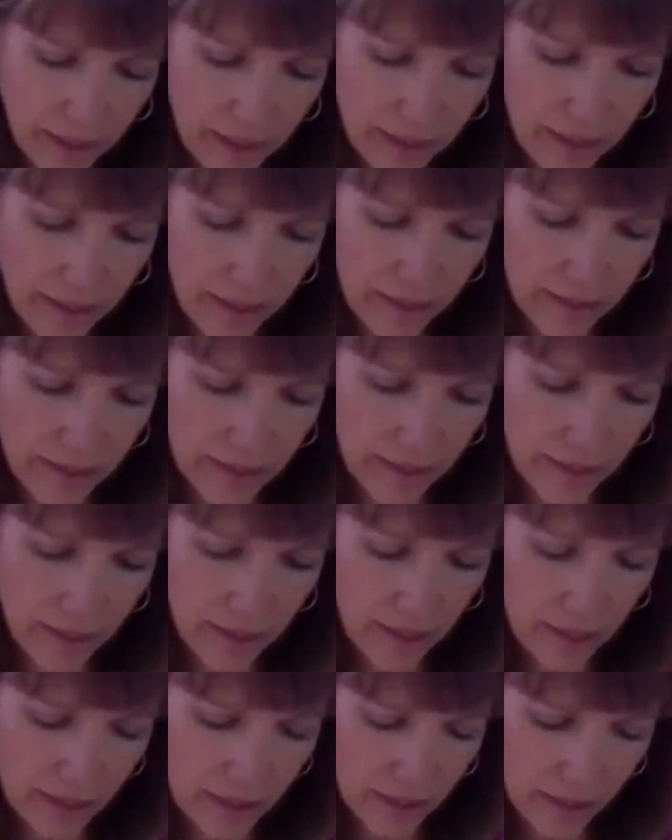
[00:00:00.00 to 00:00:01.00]
it
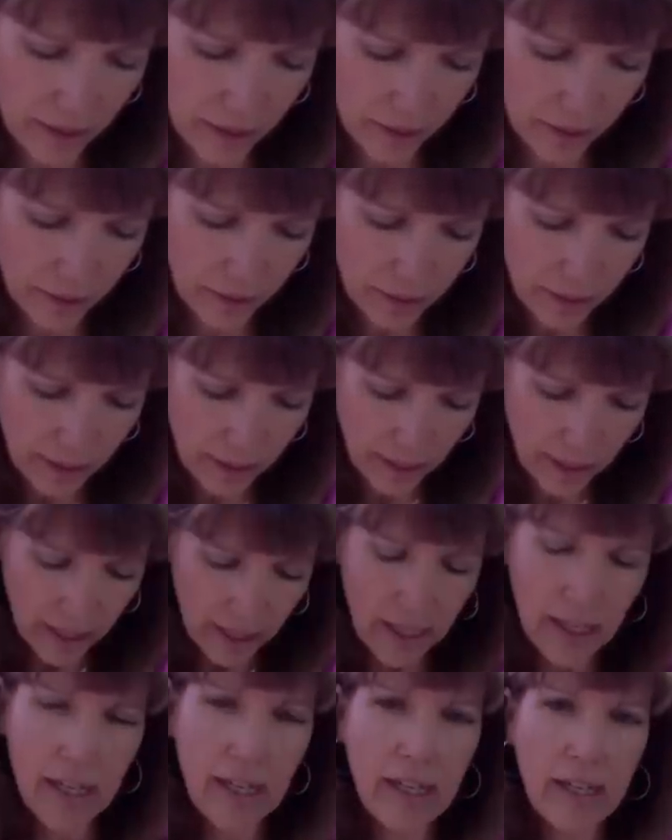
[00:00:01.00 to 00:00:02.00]
also,
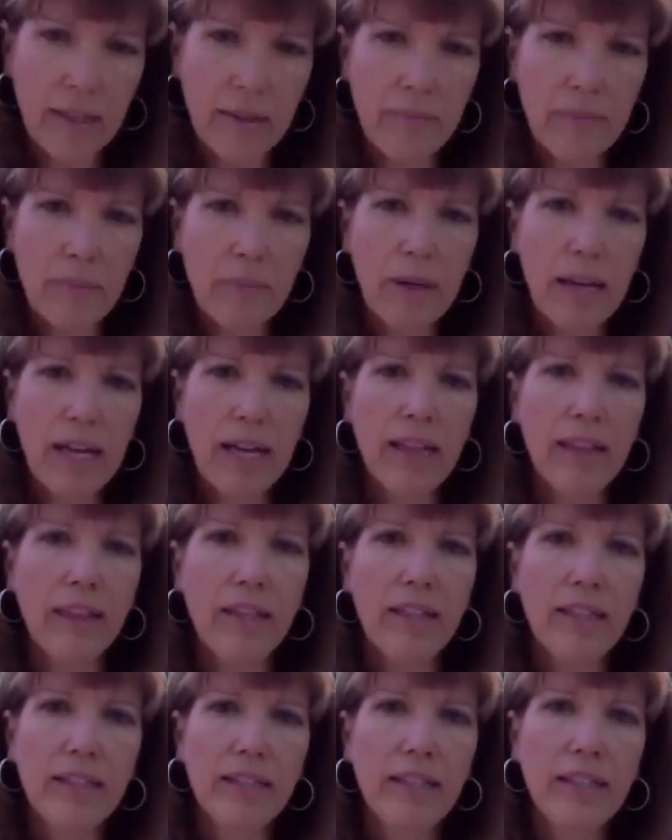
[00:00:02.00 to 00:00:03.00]
by
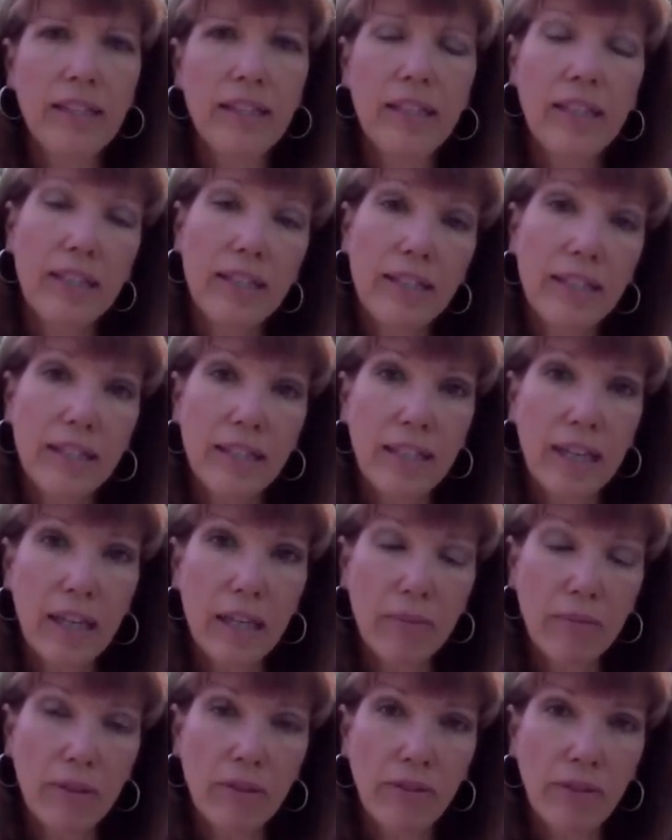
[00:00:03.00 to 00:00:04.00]
listing these the
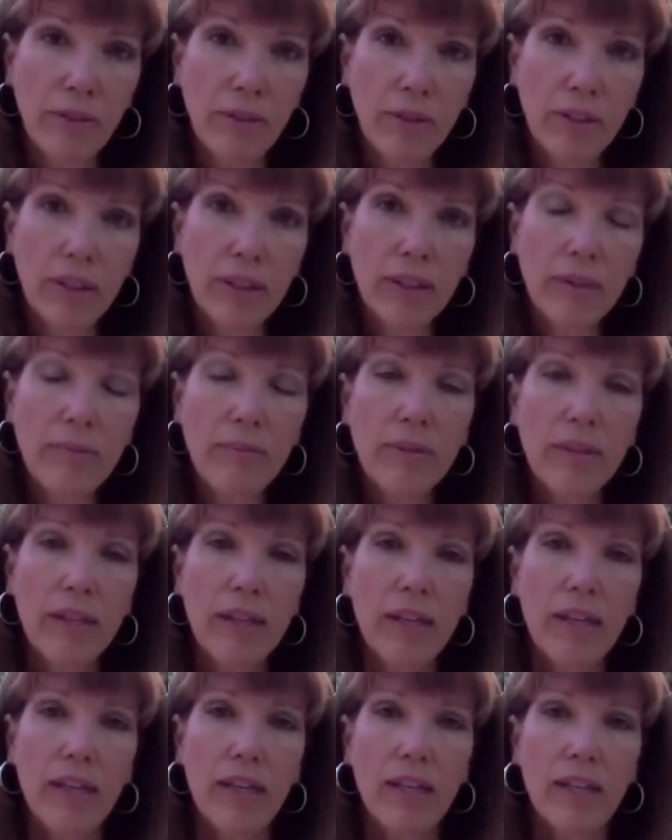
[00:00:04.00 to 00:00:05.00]
night before,
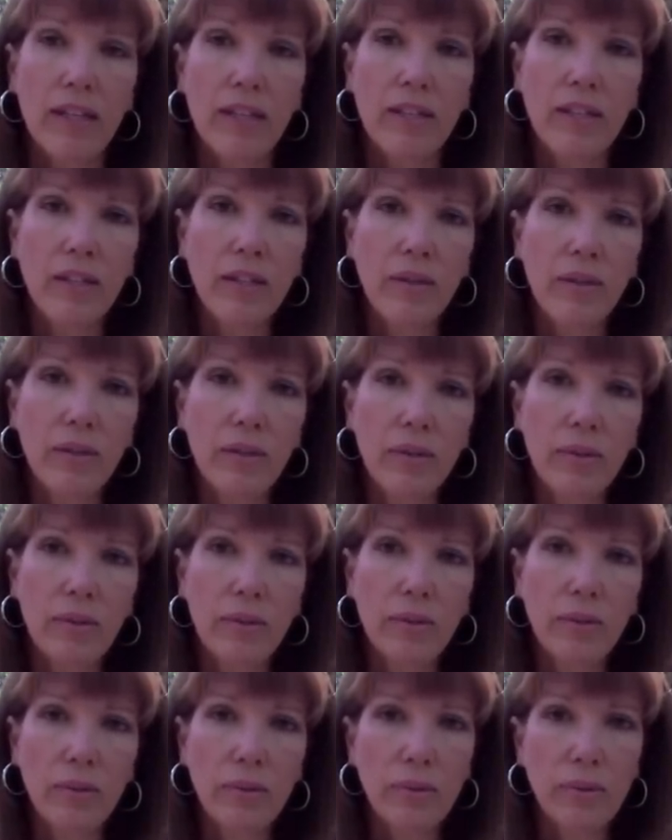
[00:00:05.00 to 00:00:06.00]

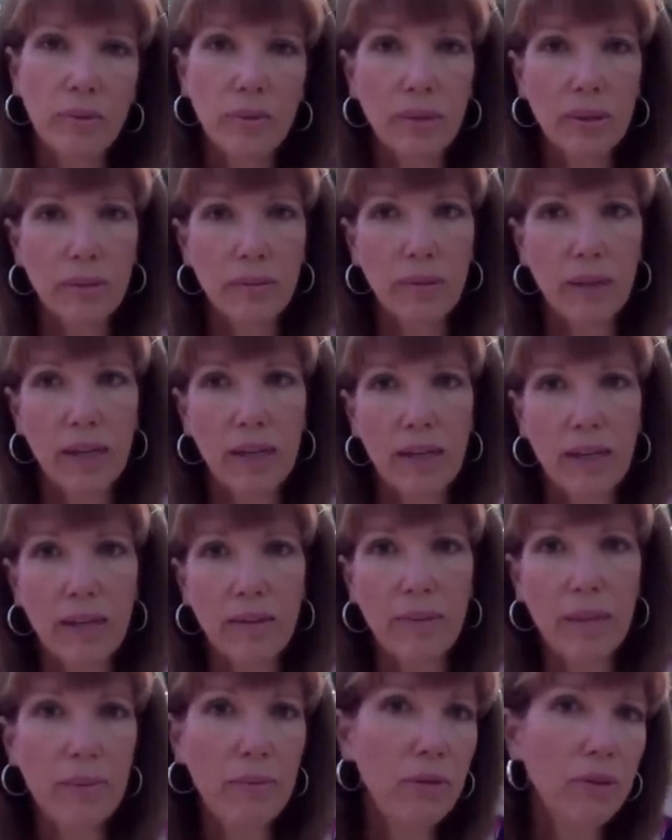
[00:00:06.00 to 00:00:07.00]
you
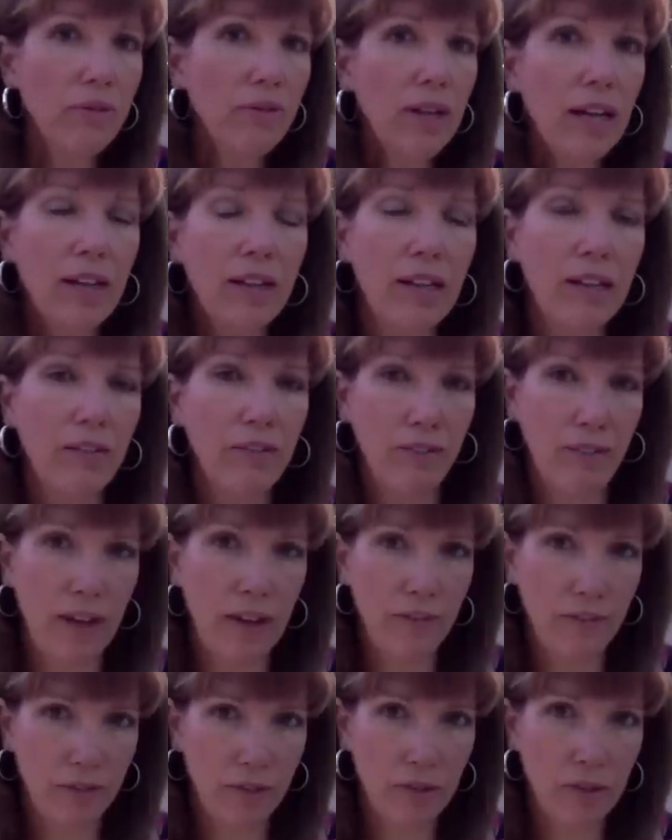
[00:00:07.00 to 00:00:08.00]
maybe you've got like
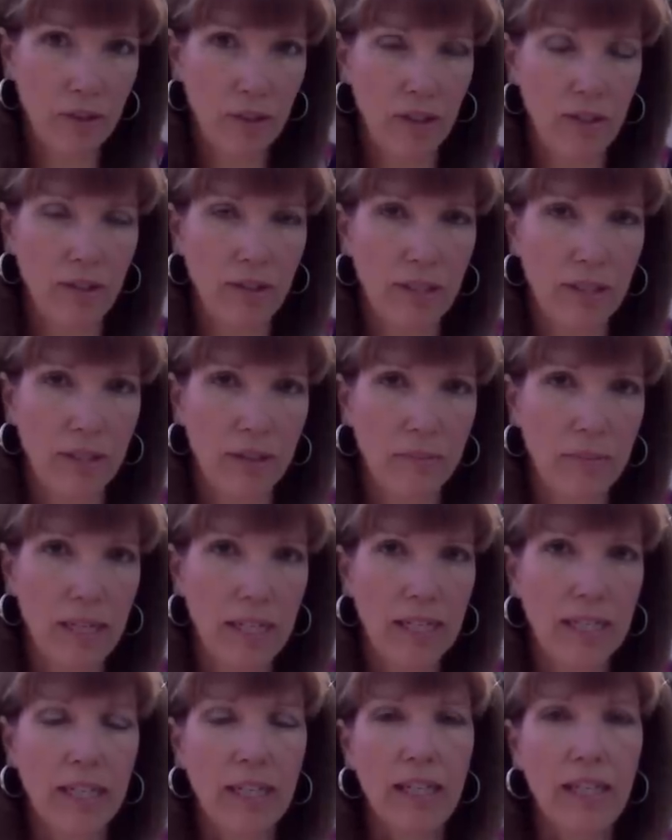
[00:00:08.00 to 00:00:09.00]
5 phone calls to
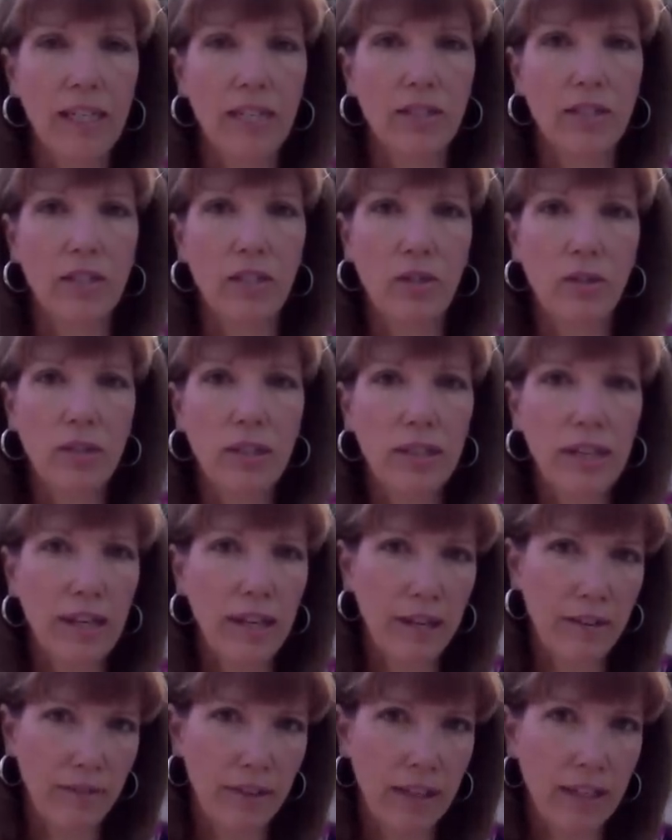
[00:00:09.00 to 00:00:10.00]
make, so you can
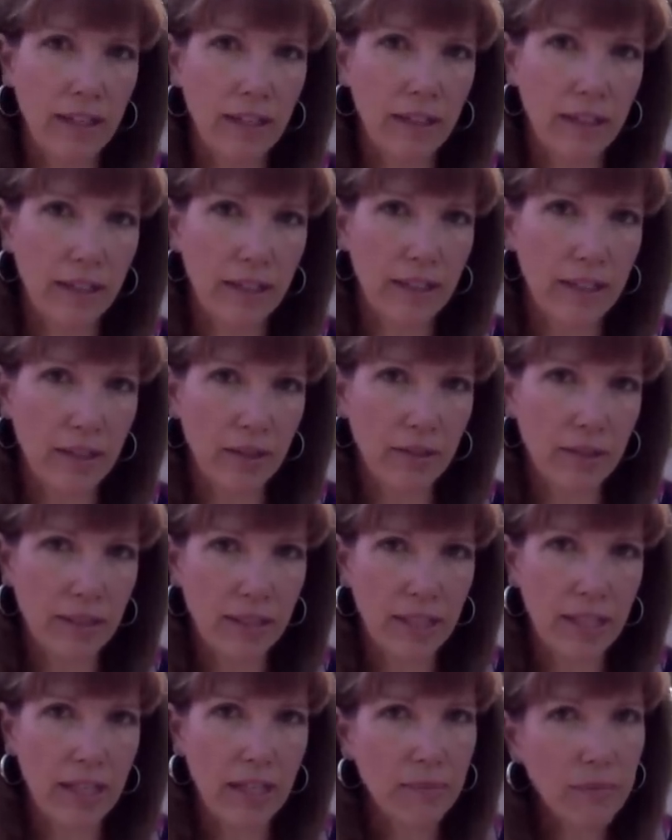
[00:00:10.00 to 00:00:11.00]
have those
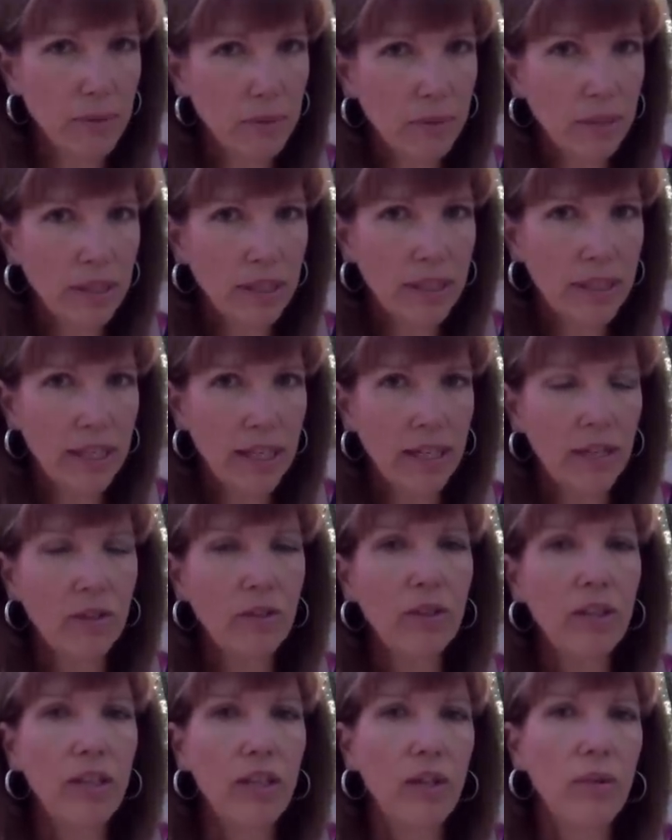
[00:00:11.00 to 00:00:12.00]
names written
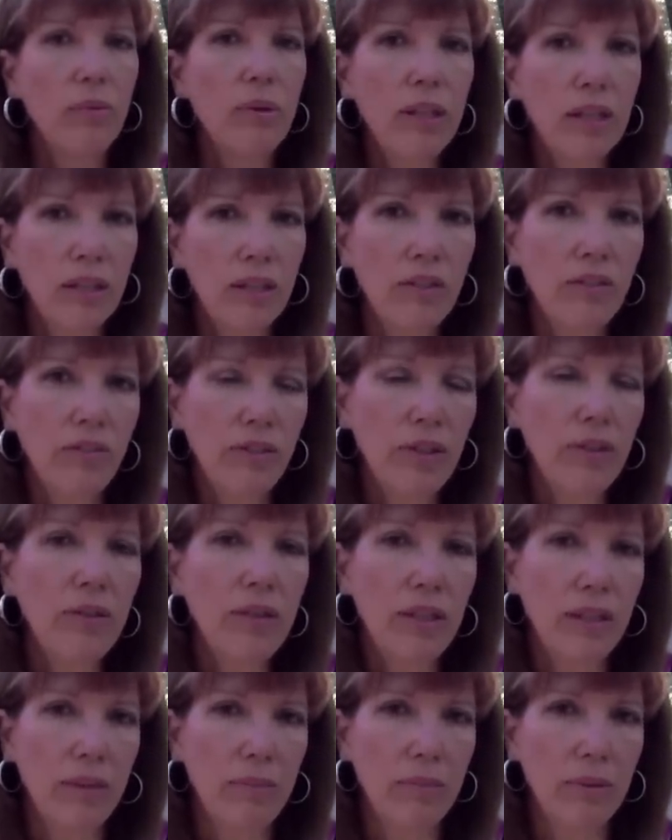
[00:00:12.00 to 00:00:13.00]
down with their phone
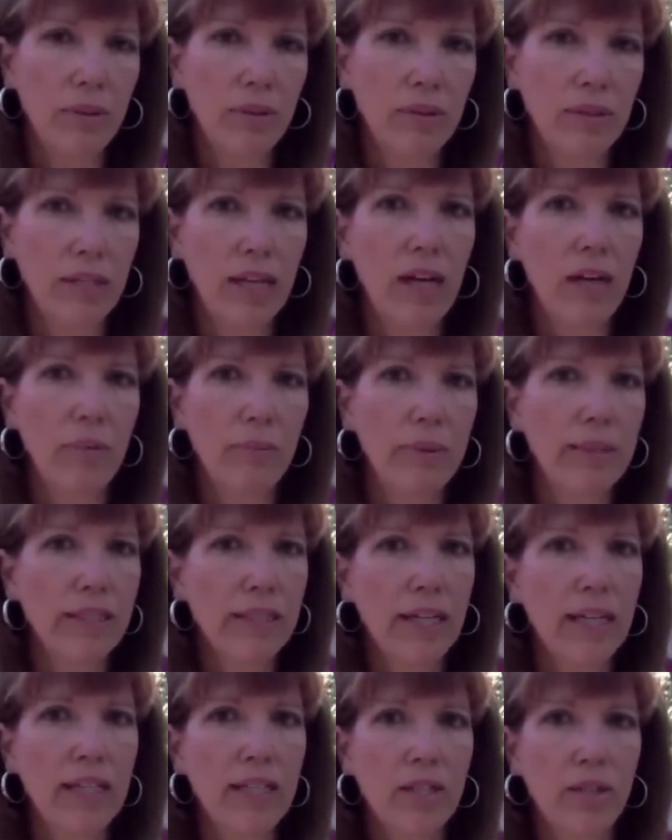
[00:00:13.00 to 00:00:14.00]
numbers out beside.